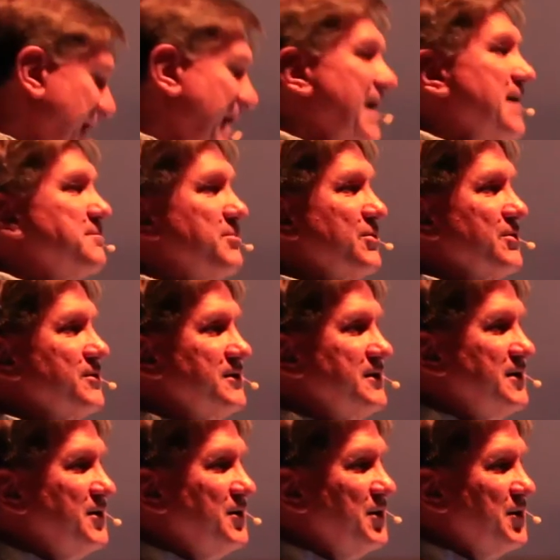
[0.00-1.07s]
amber
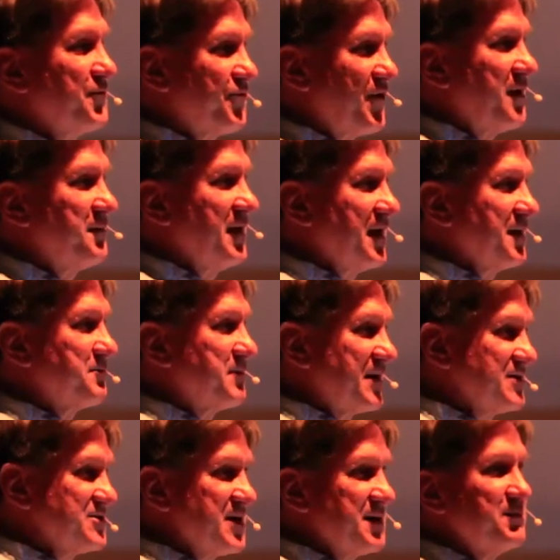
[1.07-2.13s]
from him
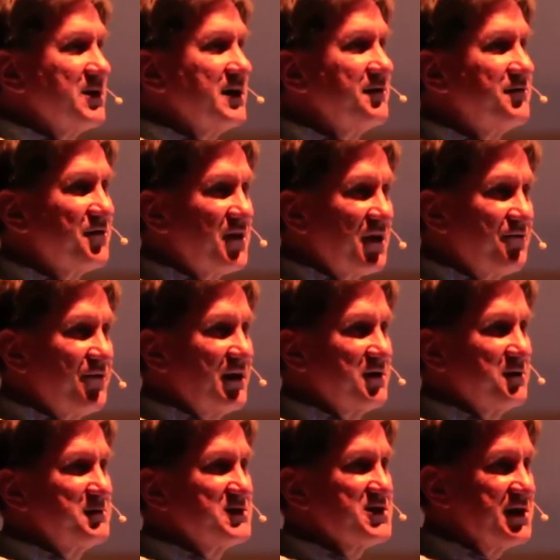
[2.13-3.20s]
because they believed if they found
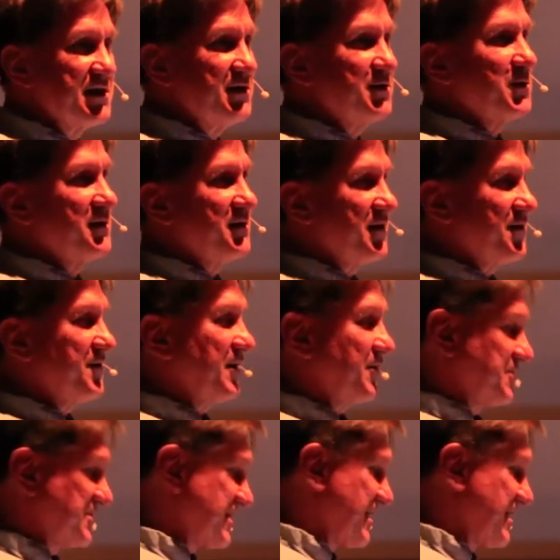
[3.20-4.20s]
a mosquito in there, they could